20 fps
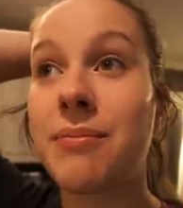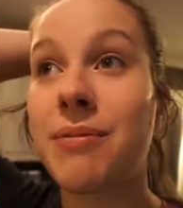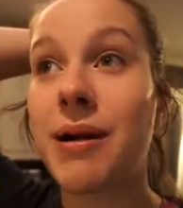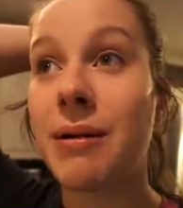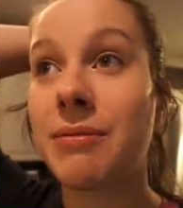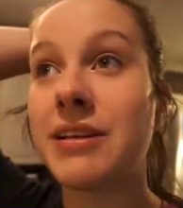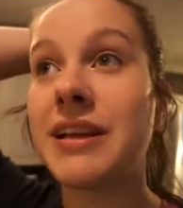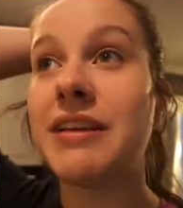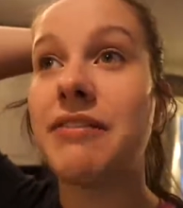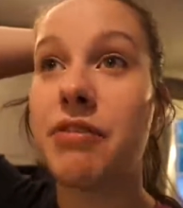
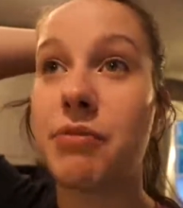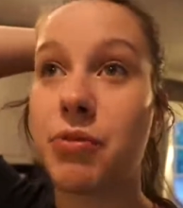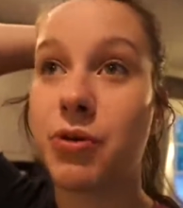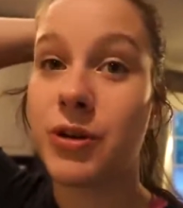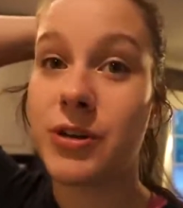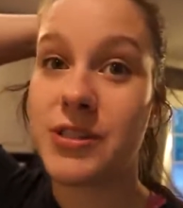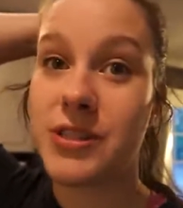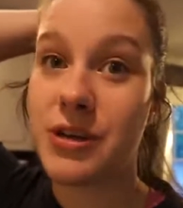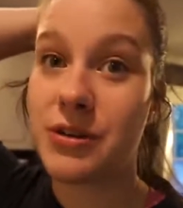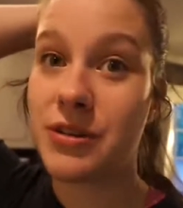probably even
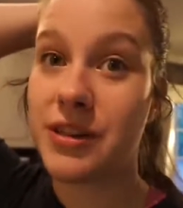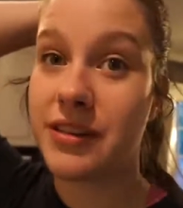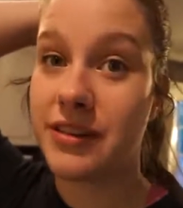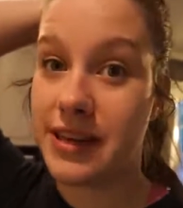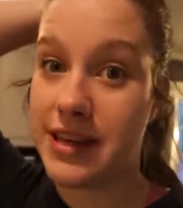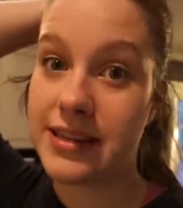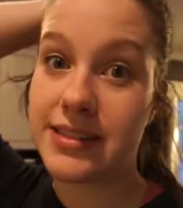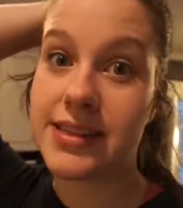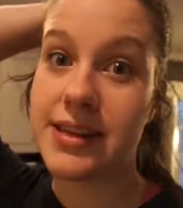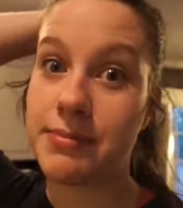more so than
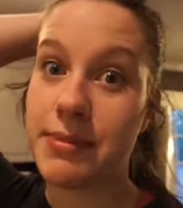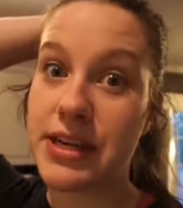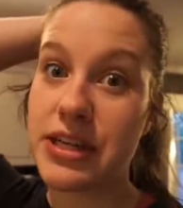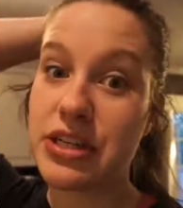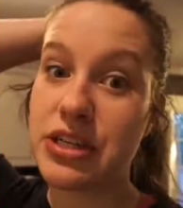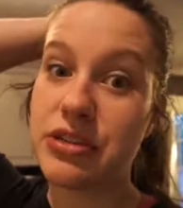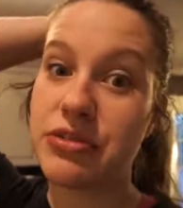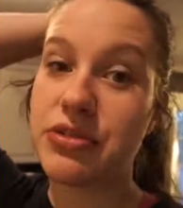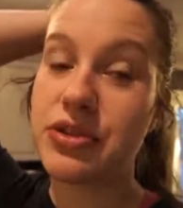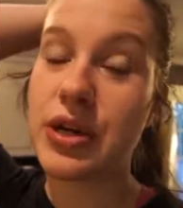last time I
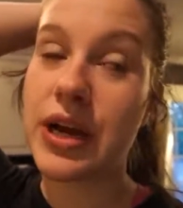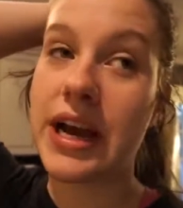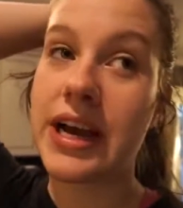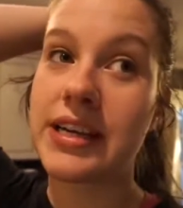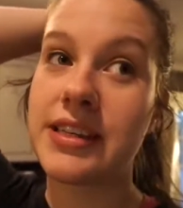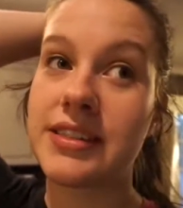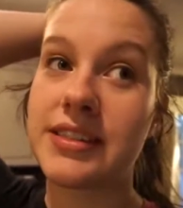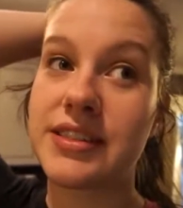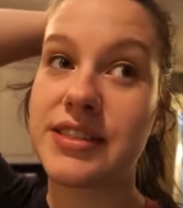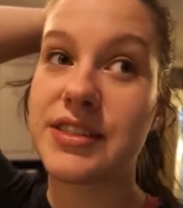showed you guys,